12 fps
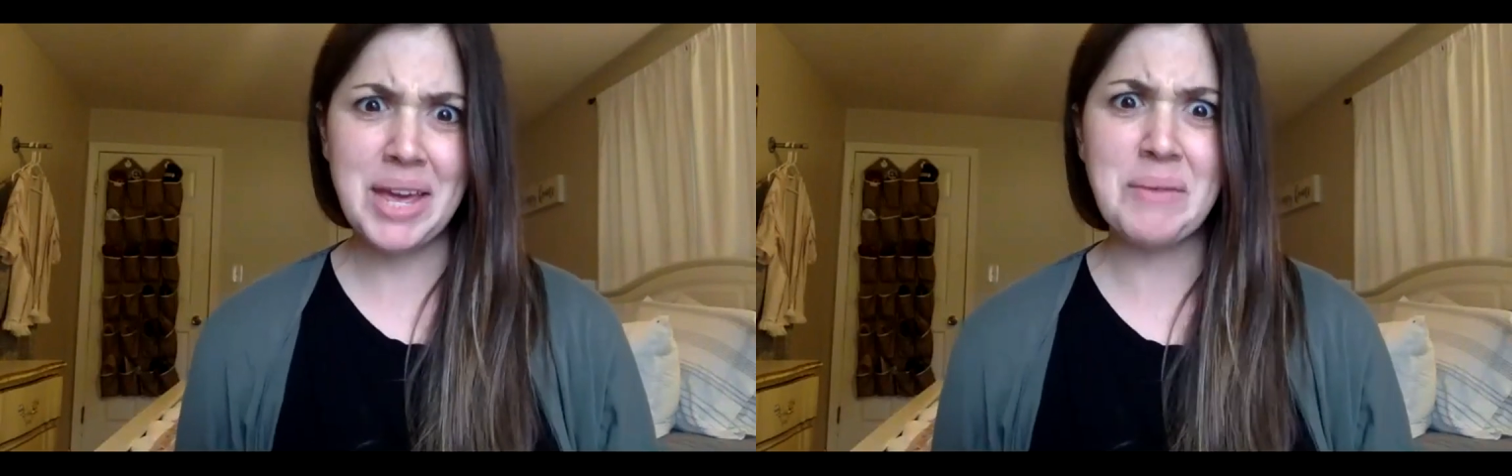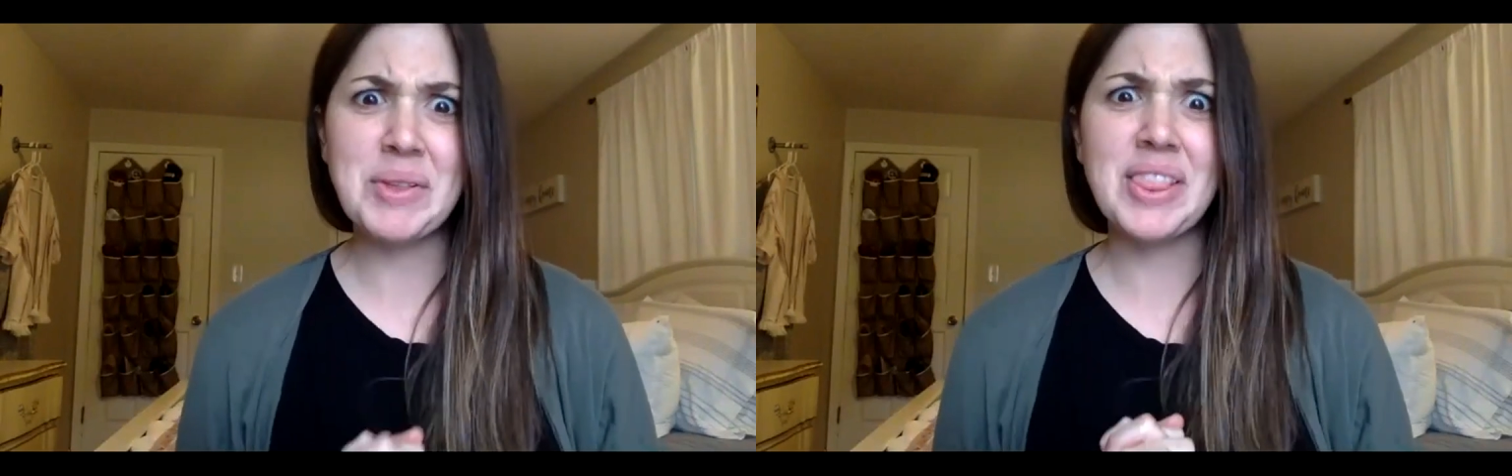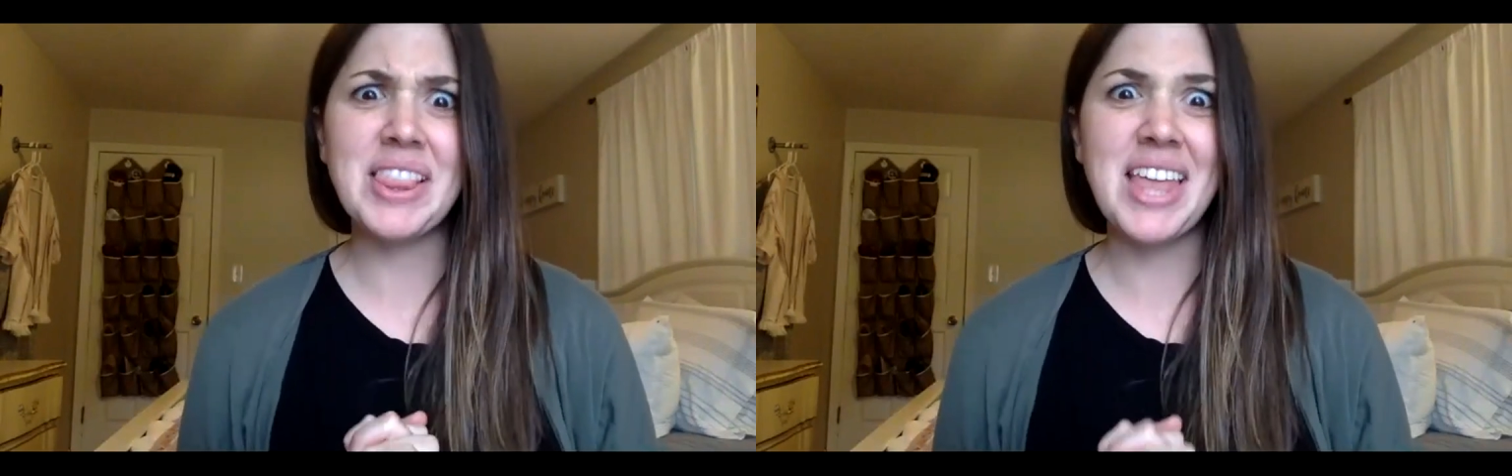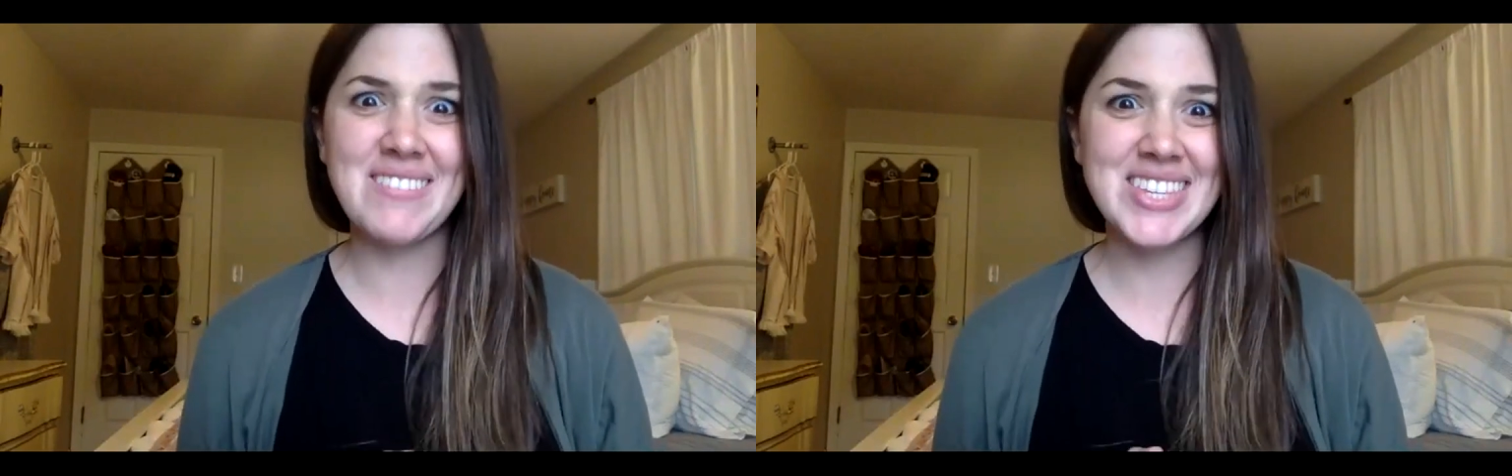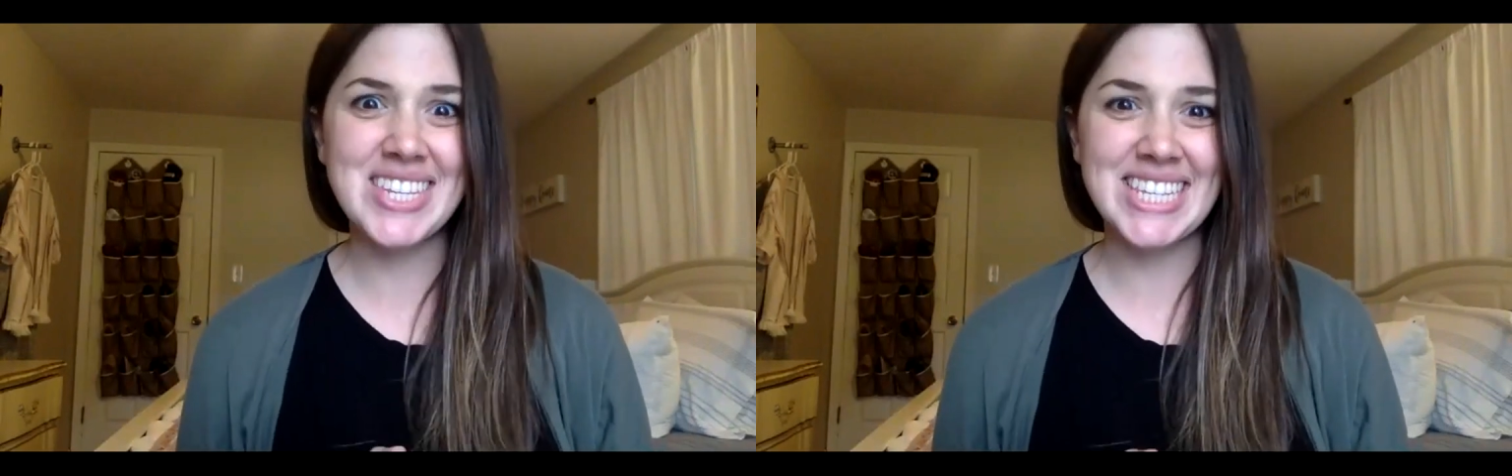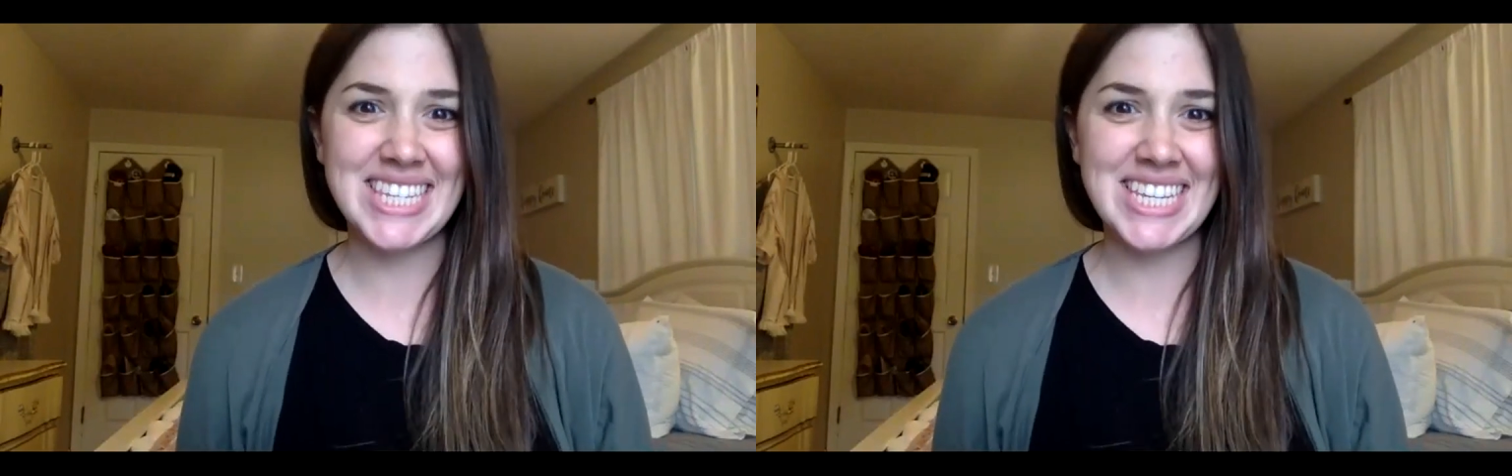I would love
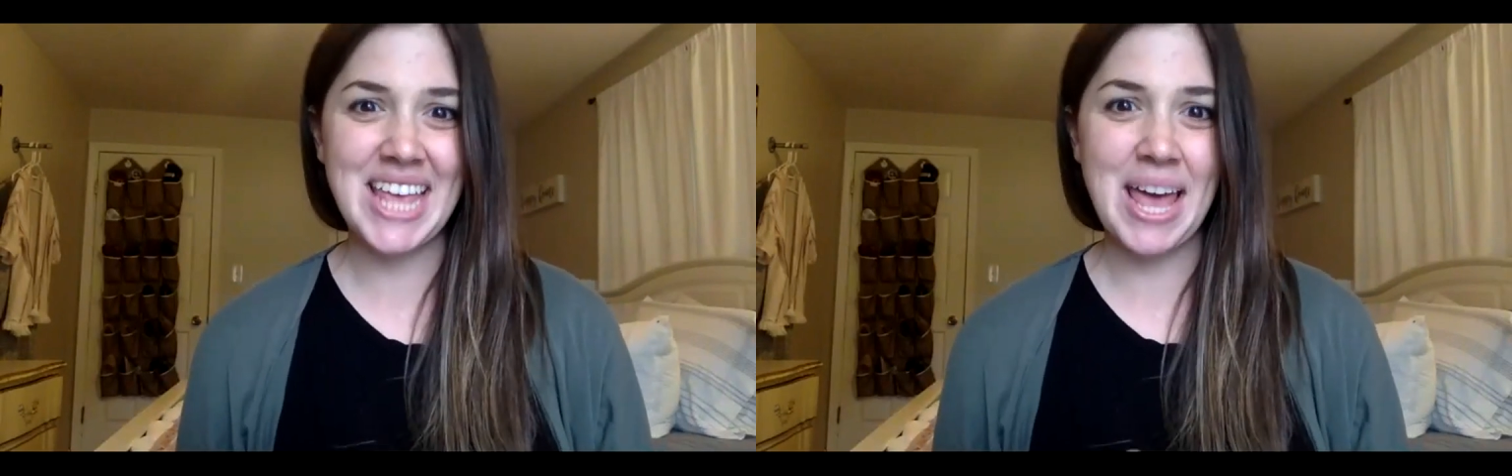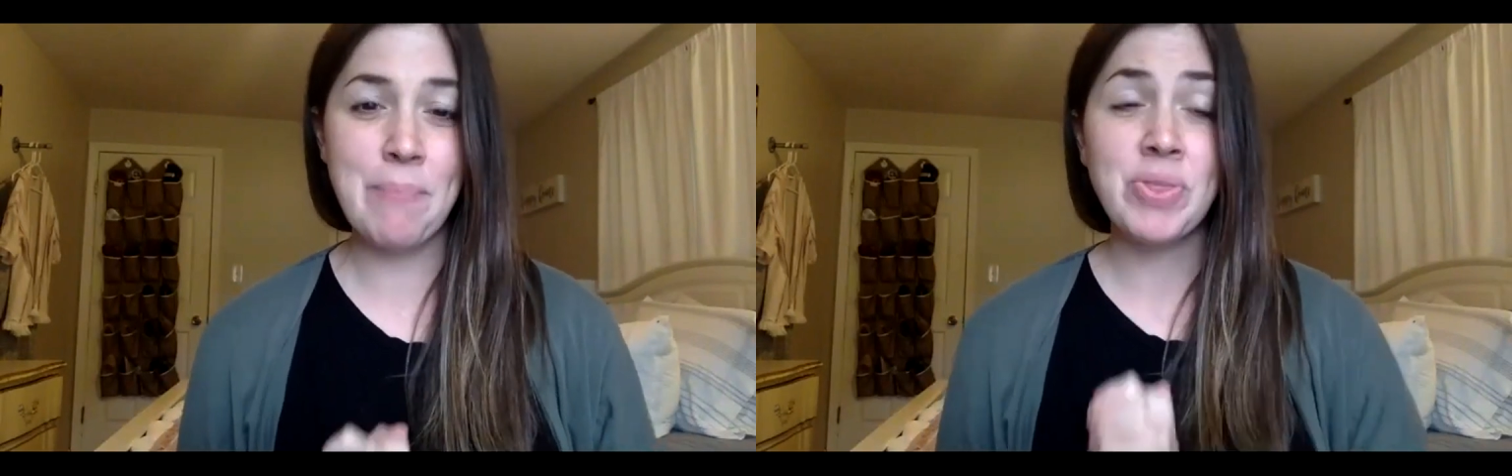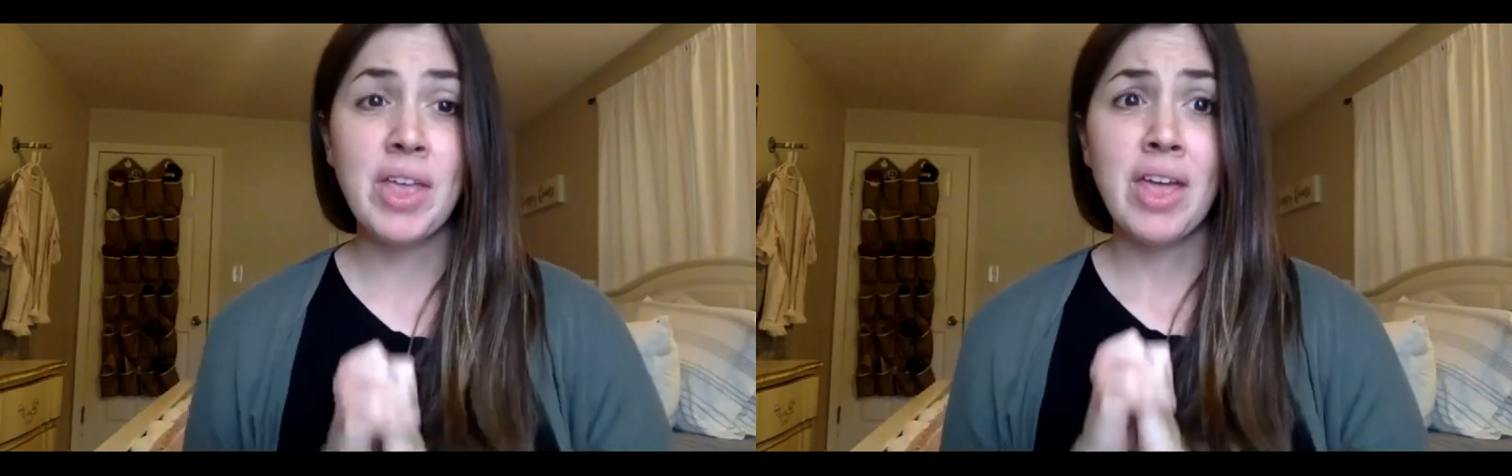to see them.